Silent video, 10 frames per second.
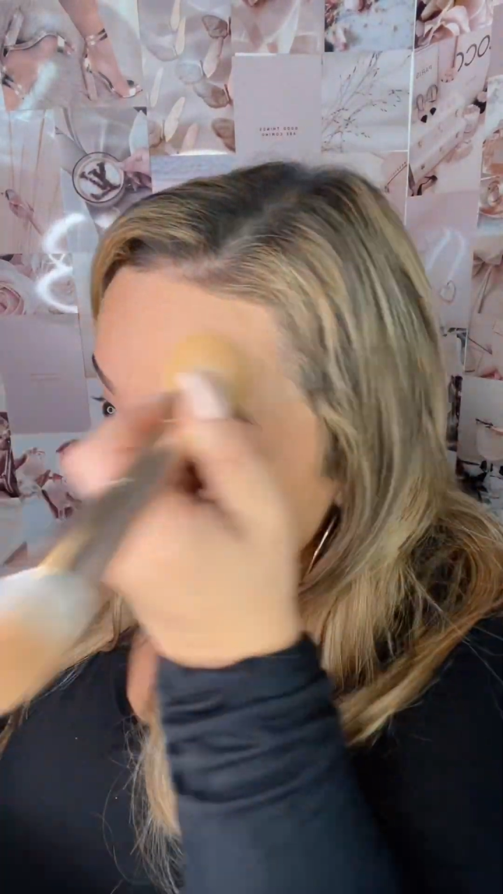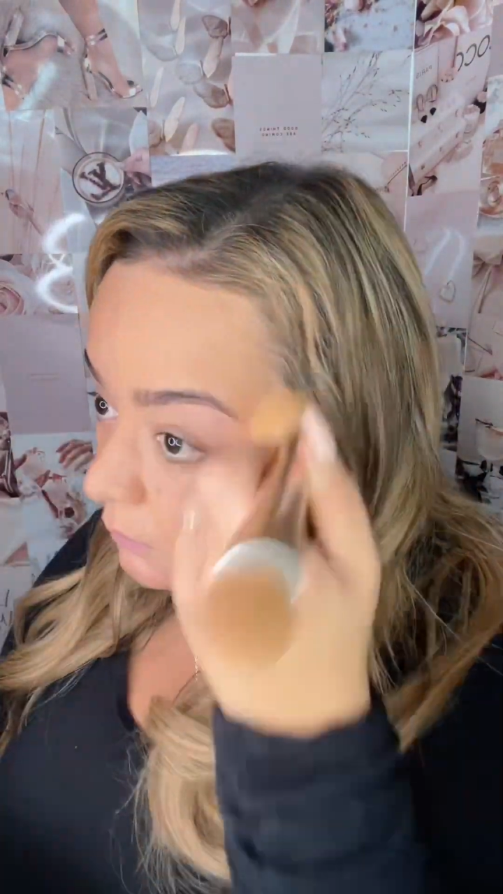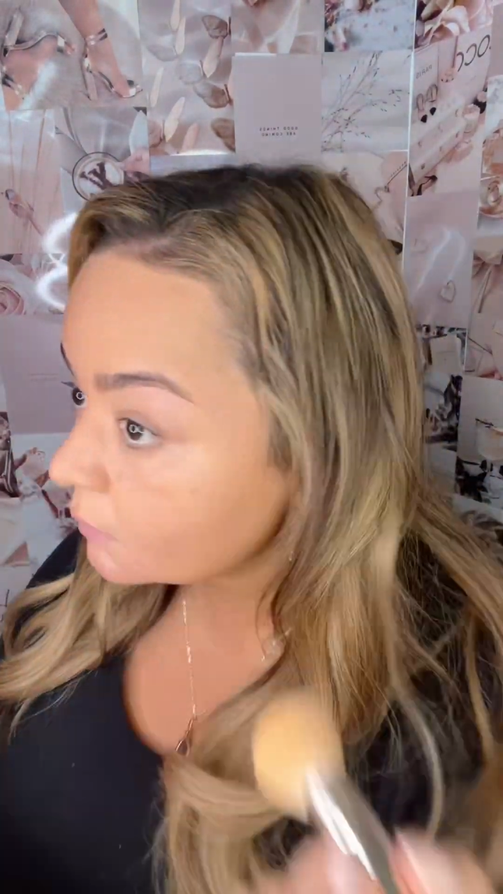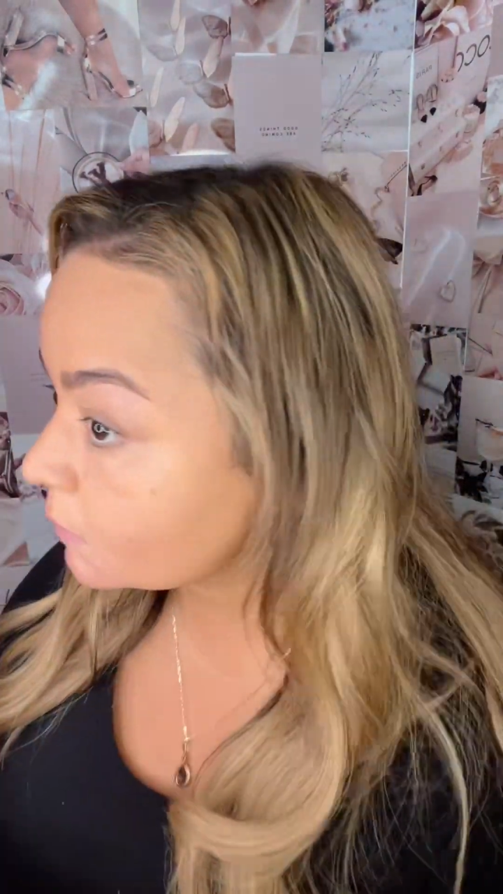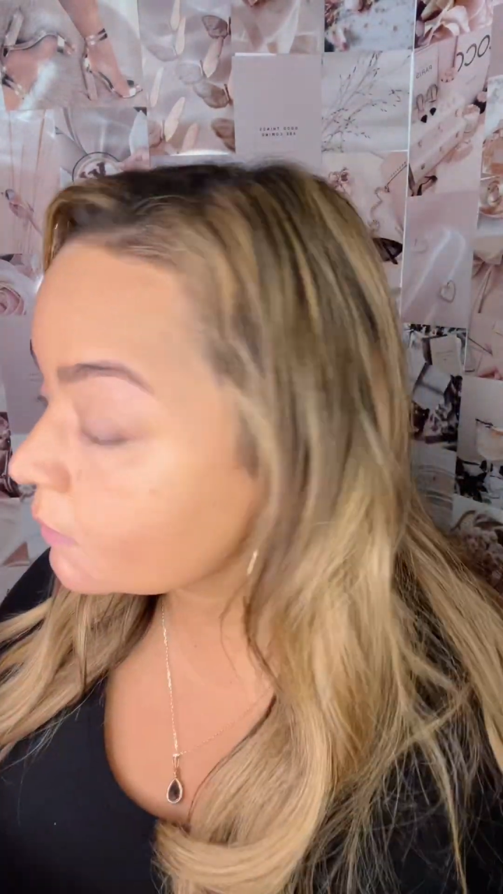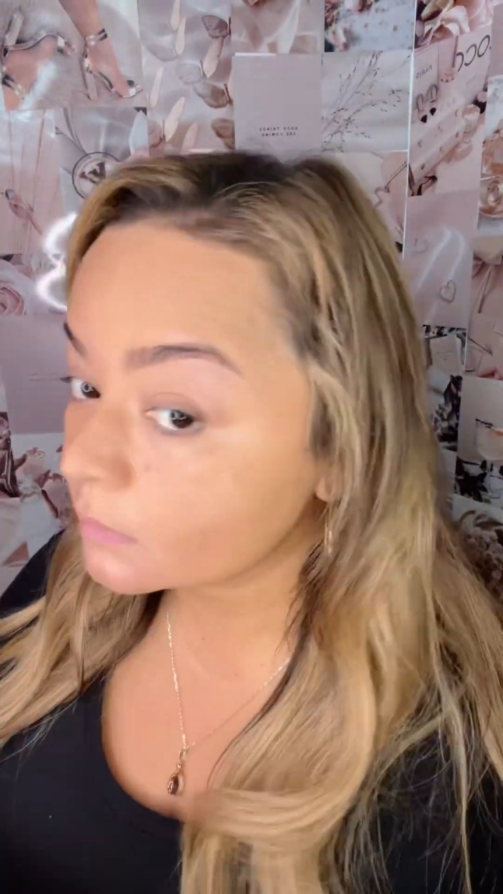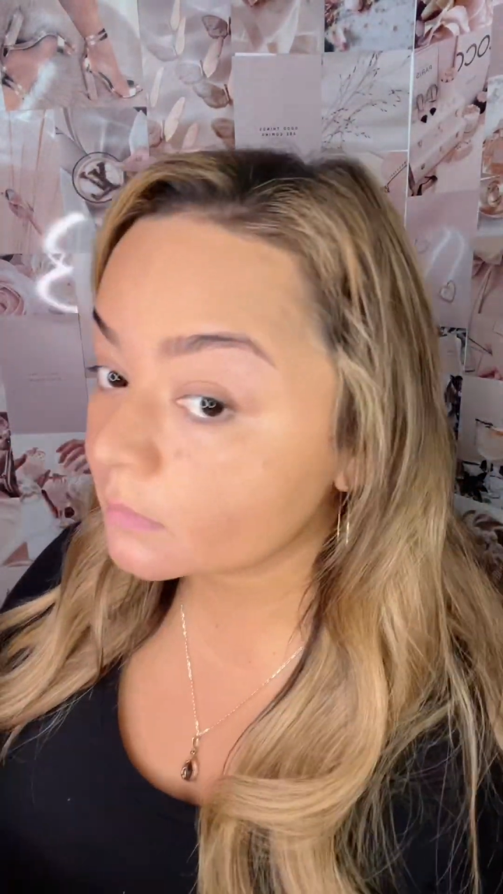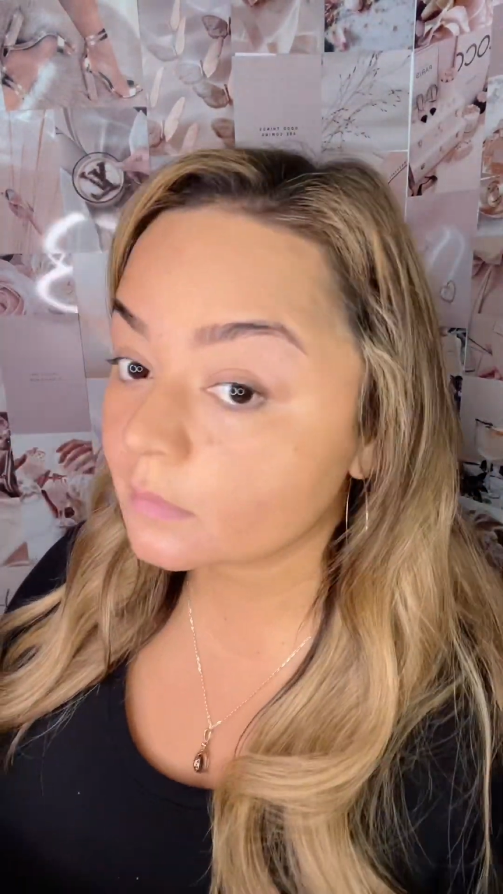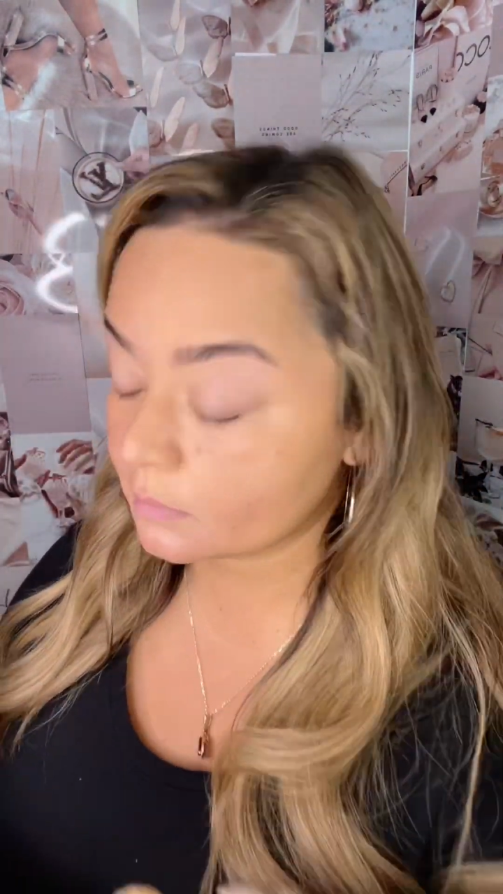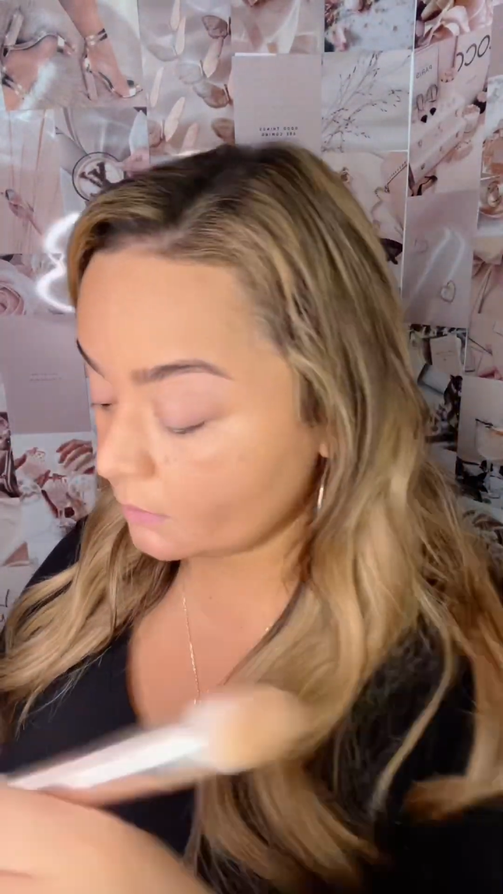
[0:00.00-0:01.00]
end of the
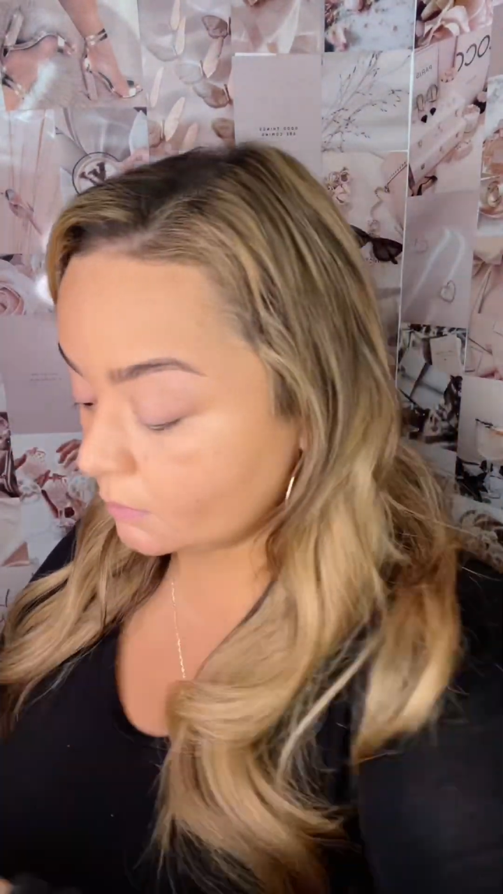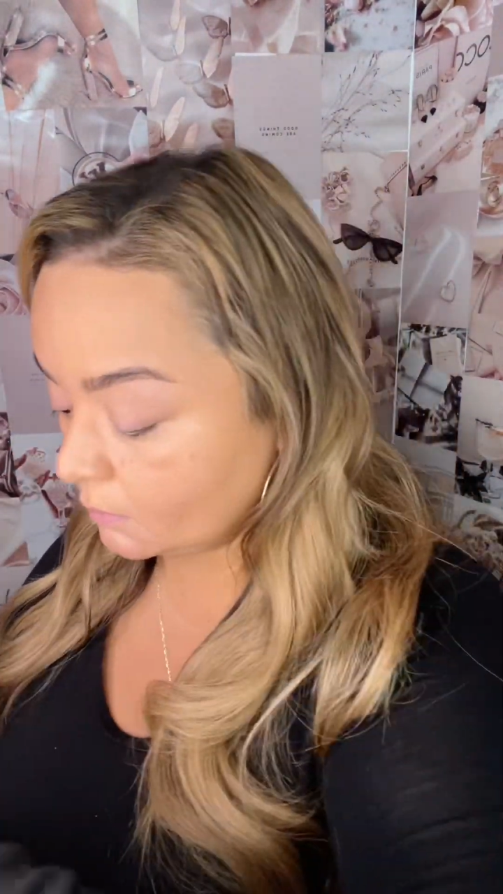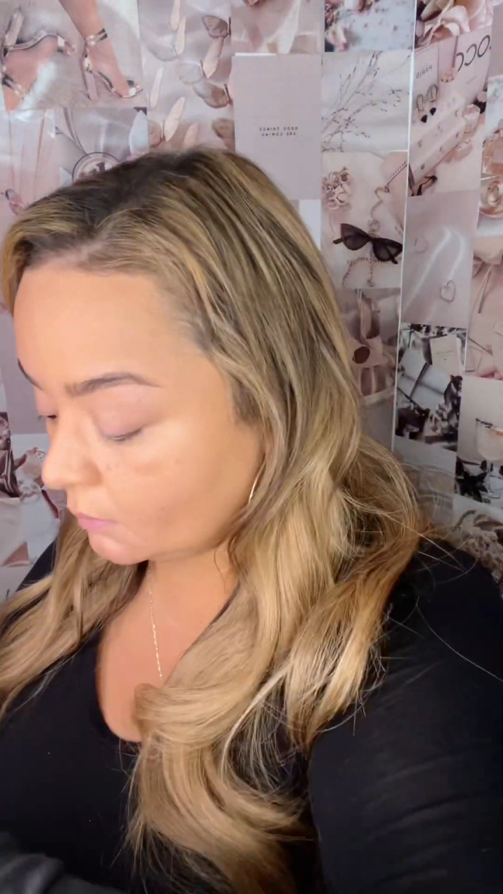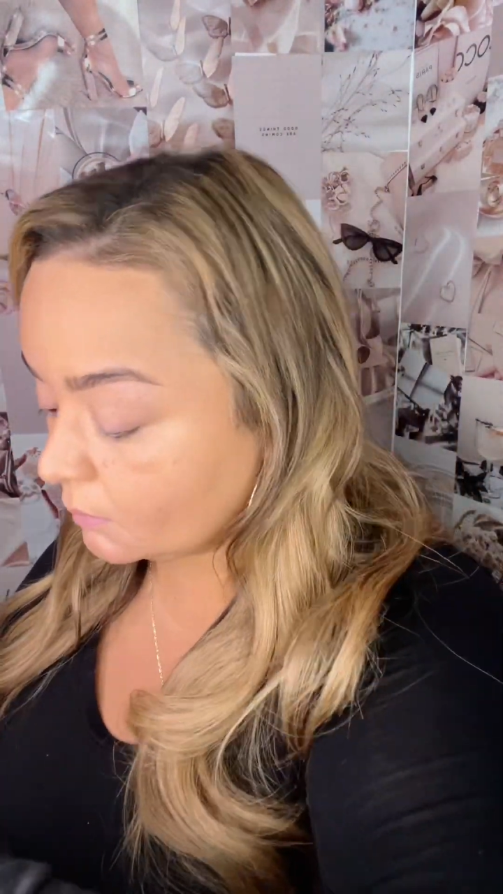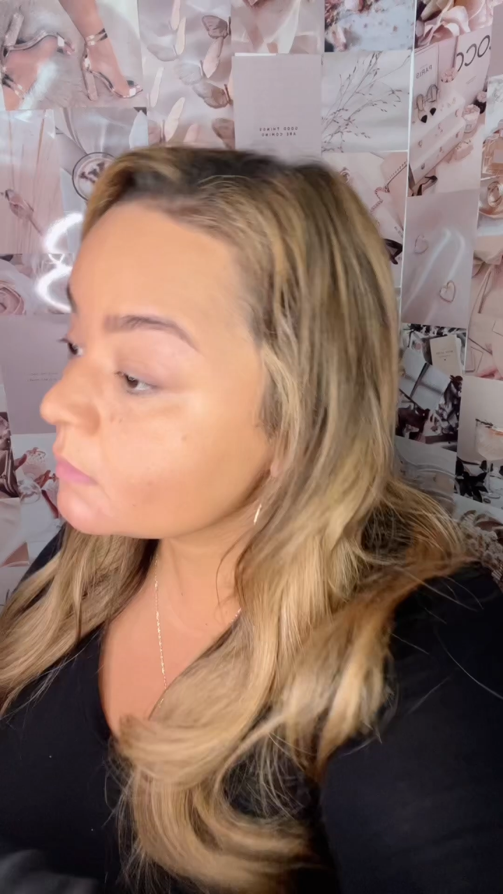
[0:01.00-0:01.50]
3D brush.